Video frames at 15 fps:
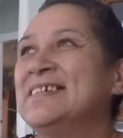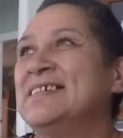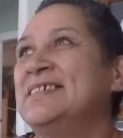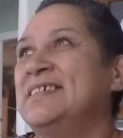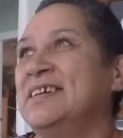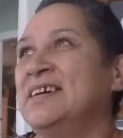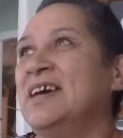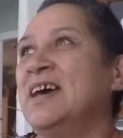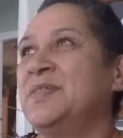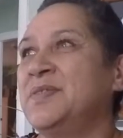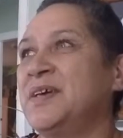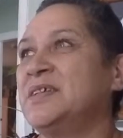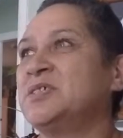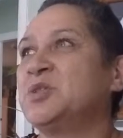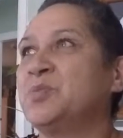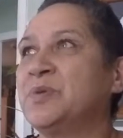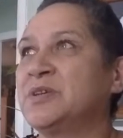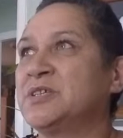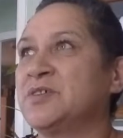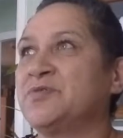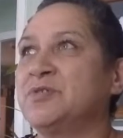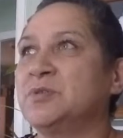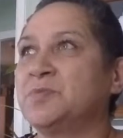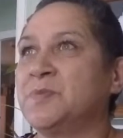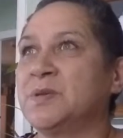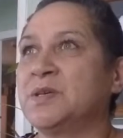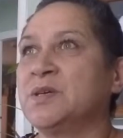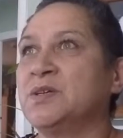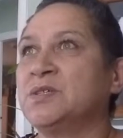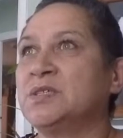Yeah, and that's the big difference,
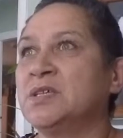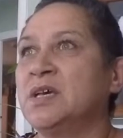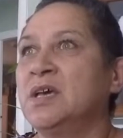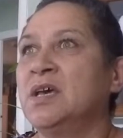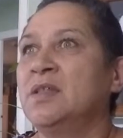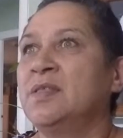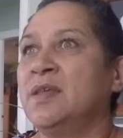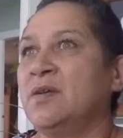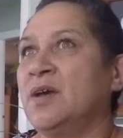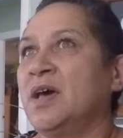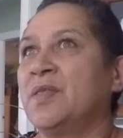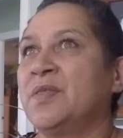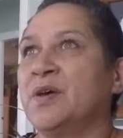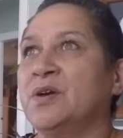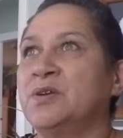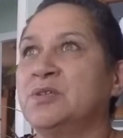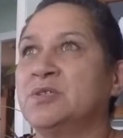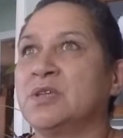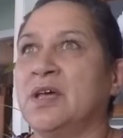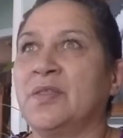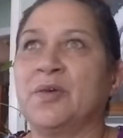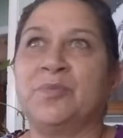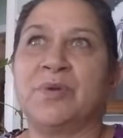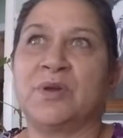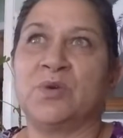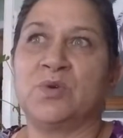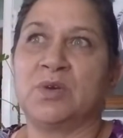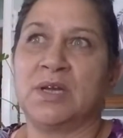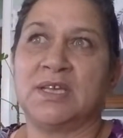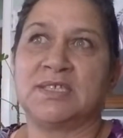because there are those like the big
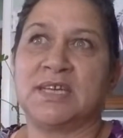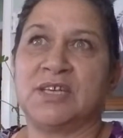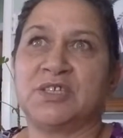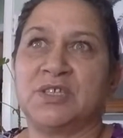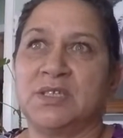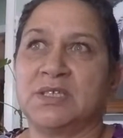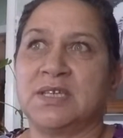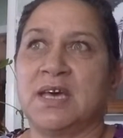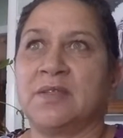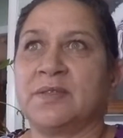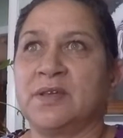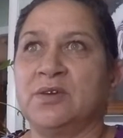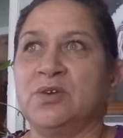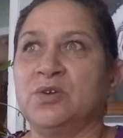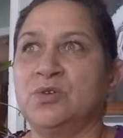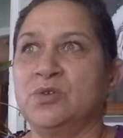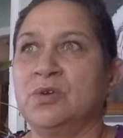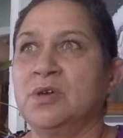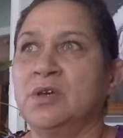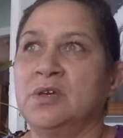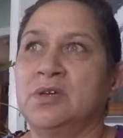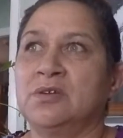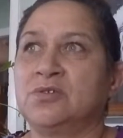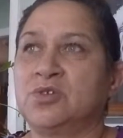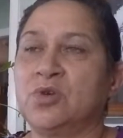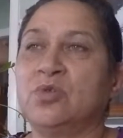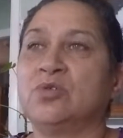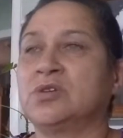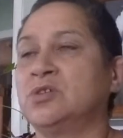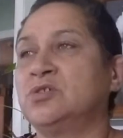organisations out there who
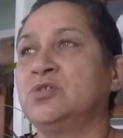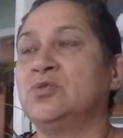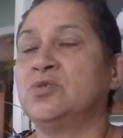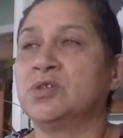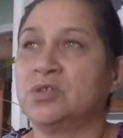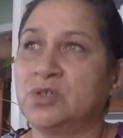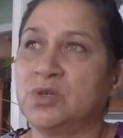talk and talk and